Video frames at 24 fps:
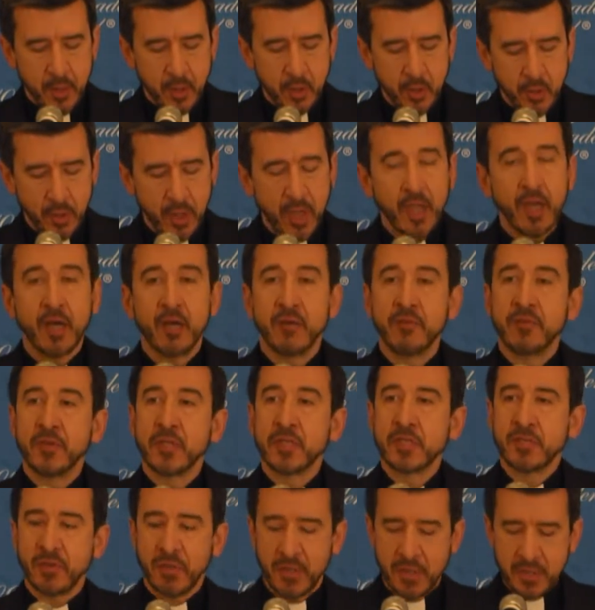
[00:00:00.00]
Your love
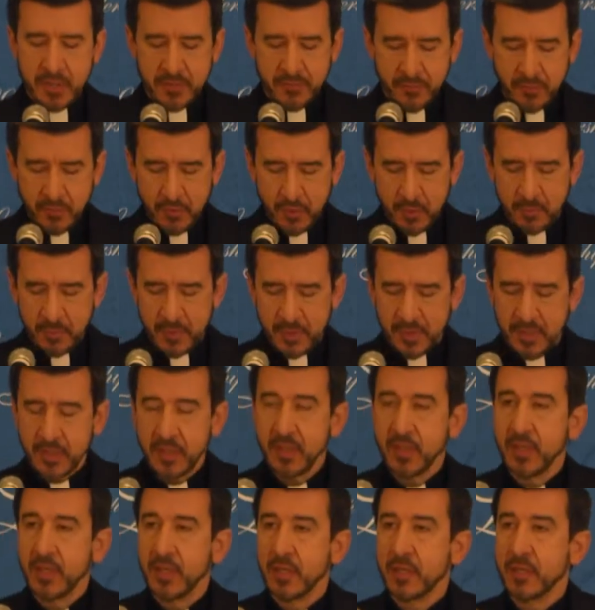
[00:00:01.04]
has transformed
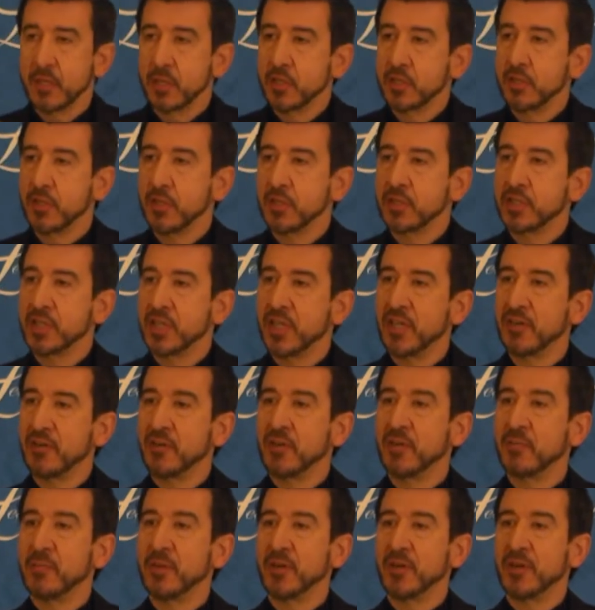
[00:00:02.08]
the church
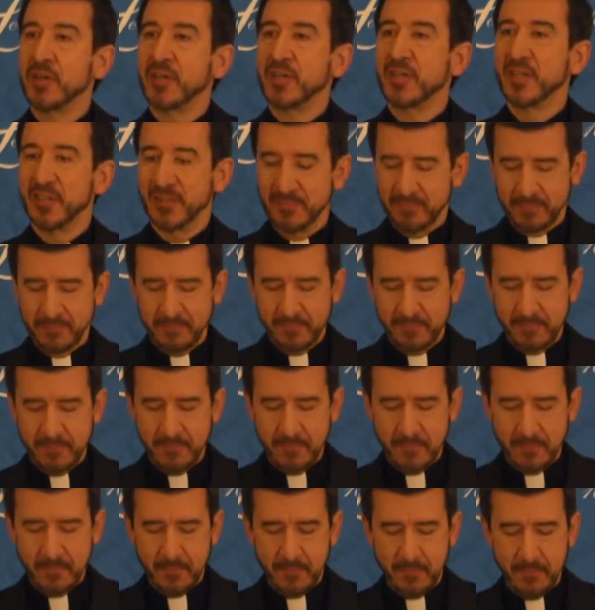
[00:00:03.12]
here in America.
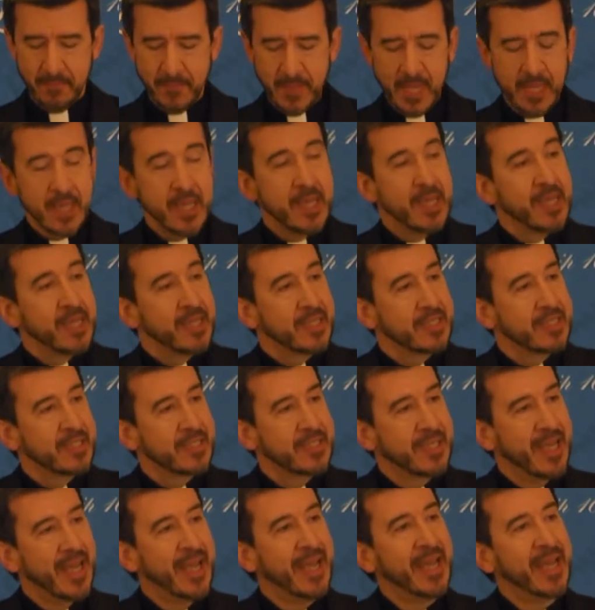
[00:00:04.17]

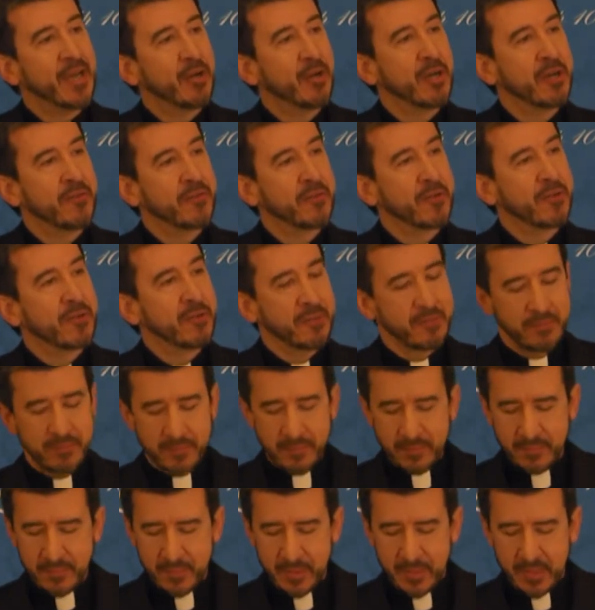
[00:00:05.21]
Today, however,
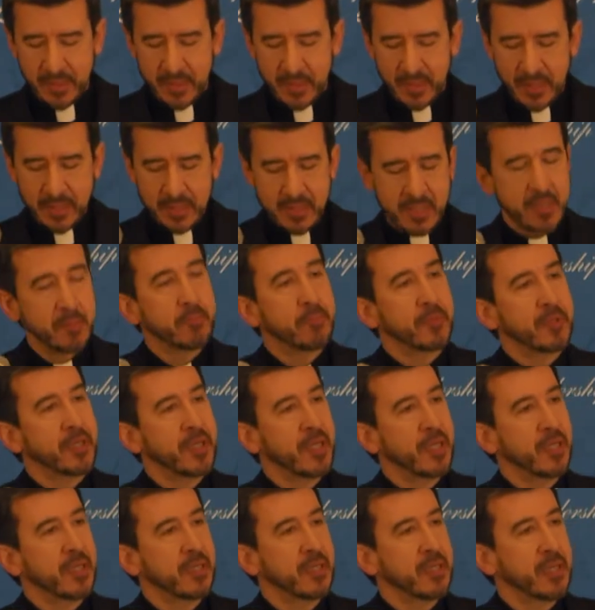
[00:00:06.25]
as
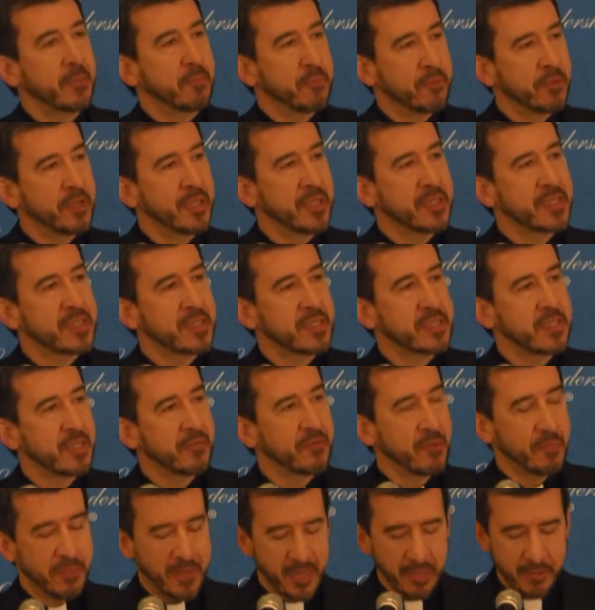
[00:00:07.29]
simply a priest of
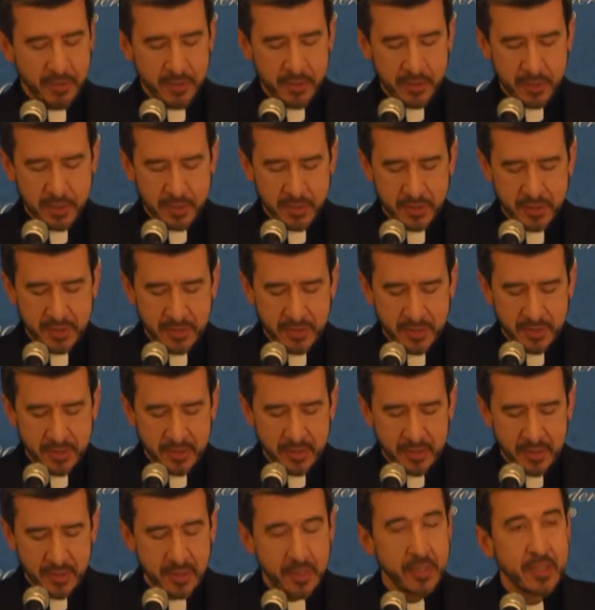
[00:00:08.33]
a parish
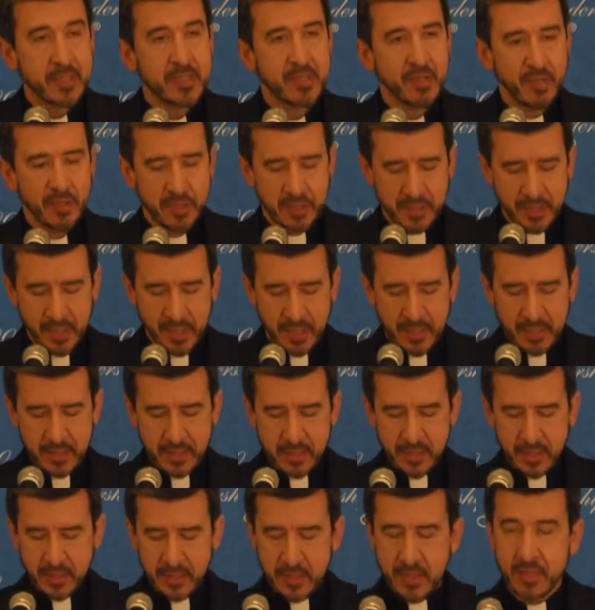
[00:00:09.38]
in this
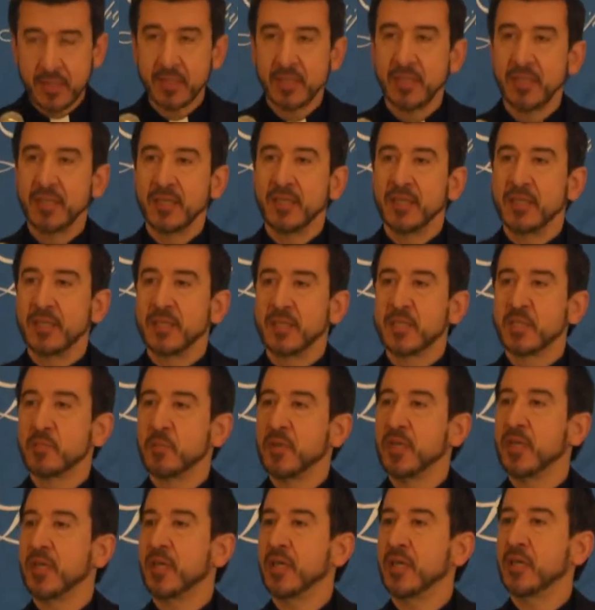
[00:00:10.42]
archdiocese,
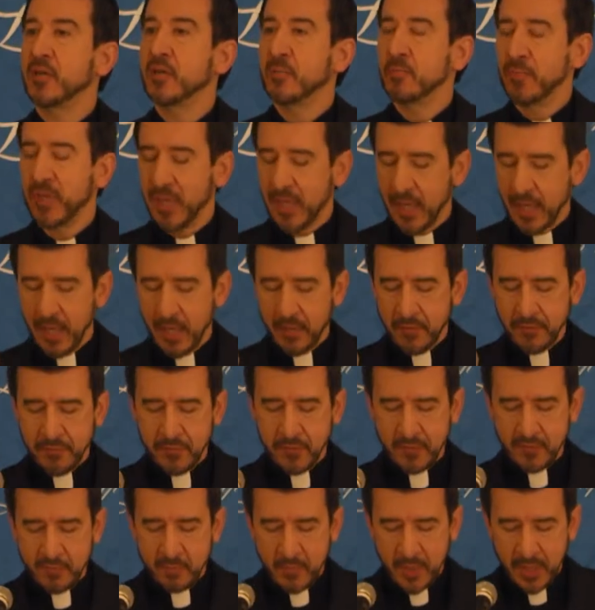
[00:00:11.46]
speaking on behalf
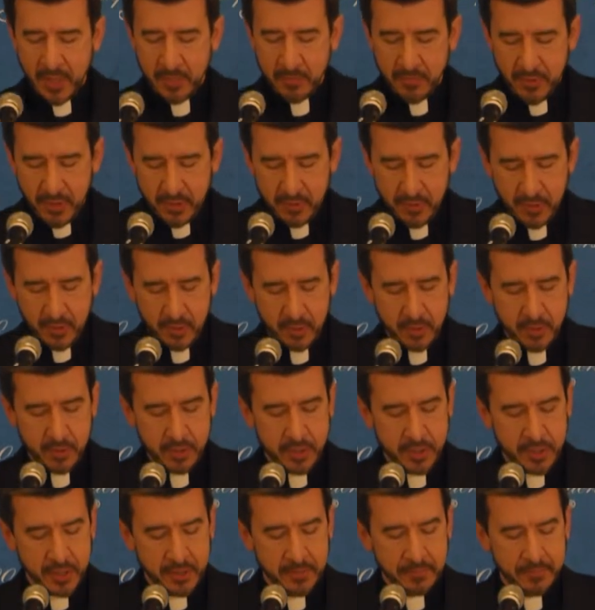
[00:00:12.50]
of my brother
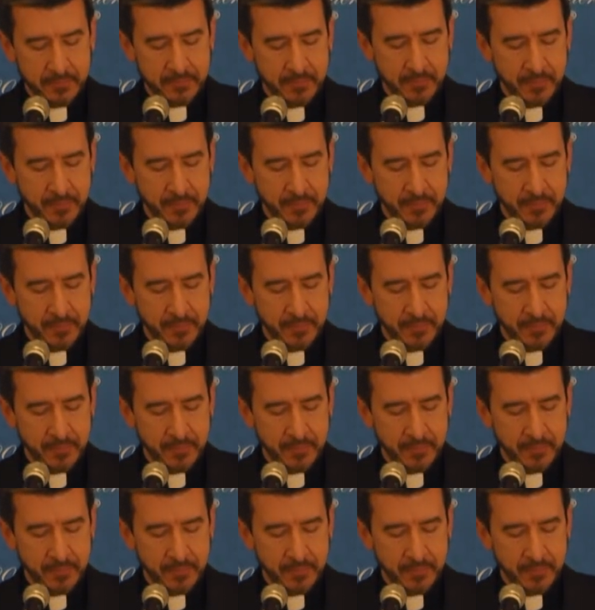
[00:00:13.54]
clergy,